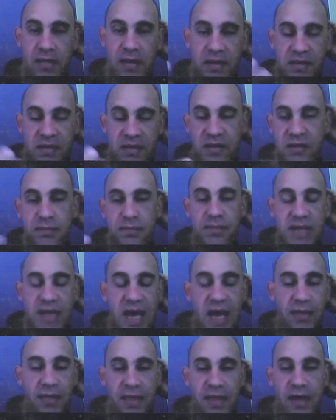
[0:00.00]
these
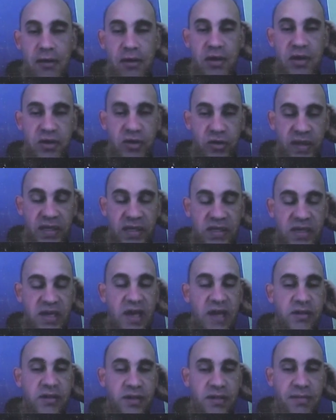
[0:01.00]
systems out there and doing the
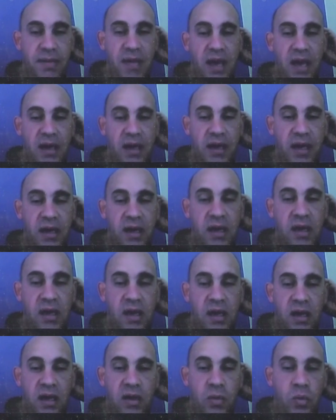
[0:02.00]
sales and marketing,
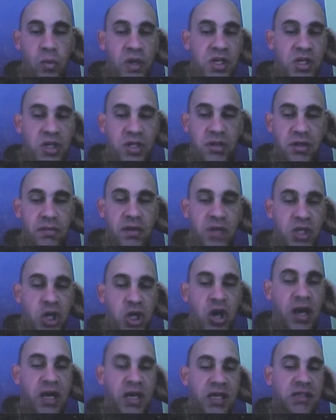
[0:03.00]
which the
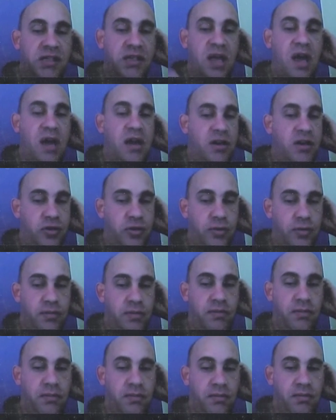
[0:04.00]
Chinese can't do.
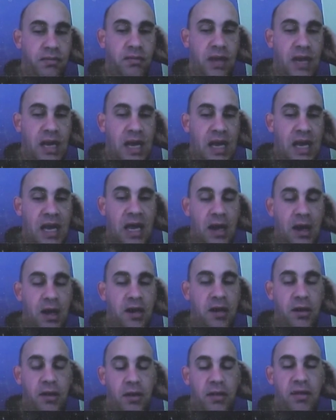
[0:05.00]

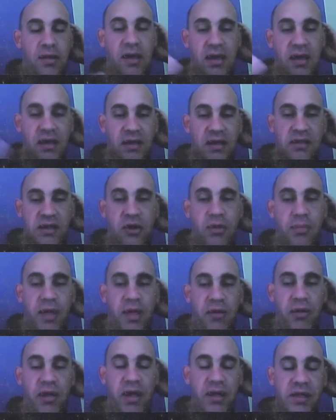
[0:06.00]
I don't think it's
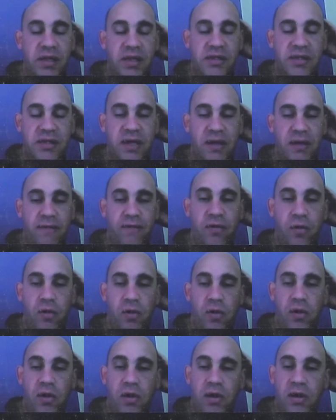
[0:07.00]
terribly realistic
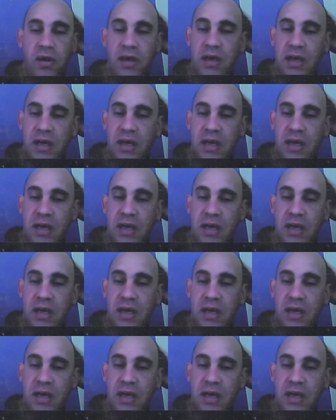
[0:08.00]
for